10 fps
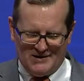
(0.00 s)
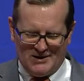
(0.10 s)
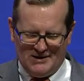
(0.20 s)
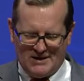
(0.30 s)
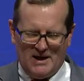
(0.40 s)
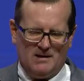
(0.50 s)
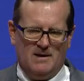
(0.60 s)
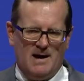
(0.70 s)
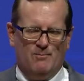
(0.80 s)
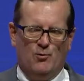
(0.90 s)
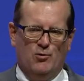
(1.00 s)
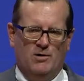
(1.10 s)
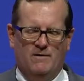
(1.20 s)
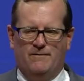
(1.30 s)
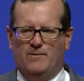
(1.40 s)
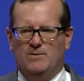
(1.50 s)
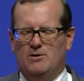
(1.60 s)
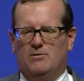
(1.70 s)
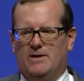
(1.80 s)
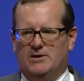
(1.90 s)
is going to take a lot more from
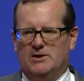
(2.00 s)
you than